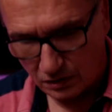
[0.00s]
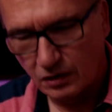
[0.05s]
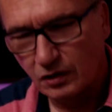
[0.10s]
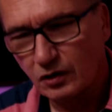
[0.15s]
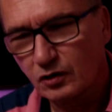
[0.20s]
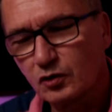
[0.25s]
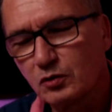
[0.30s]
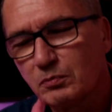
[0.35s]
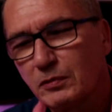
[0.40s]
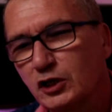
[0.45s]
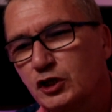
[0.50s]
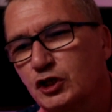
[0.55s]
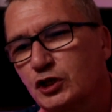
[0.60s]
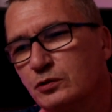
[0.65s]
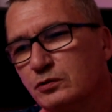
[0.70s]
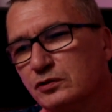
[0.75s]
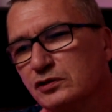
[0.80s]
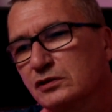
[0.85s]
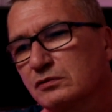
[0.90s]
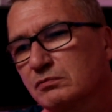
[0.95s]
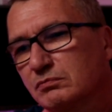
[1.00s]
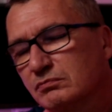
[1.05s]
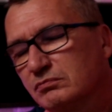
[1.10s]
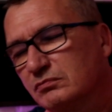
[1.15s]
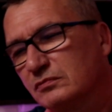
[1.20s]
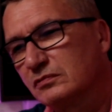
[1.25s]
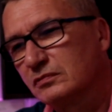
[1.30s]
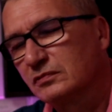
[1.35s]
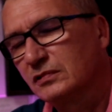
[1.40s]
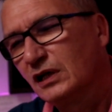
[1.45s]
Although my shoes,
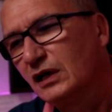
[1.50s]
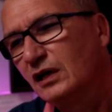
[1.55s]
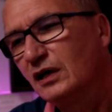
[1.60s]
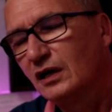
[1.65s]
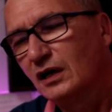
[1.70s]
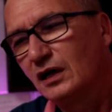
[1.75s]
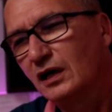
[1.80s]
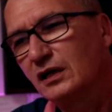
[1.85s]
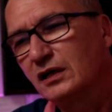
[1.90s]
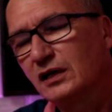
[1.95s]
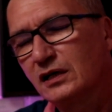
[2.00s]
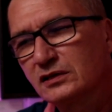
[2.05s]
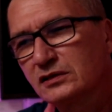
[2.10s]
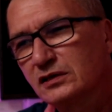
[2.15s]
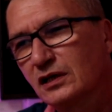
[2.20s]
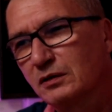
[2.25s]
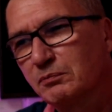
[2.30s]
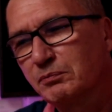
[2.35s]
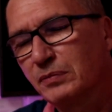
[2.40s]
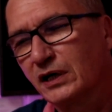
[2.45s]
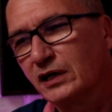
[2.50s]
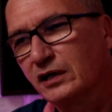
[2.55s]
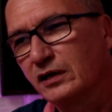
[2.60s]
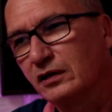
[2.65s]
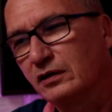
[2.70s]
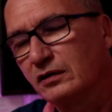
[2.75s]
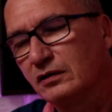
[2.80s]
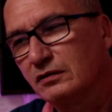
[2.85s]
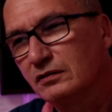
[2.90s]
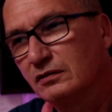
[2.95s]
I guess I buy,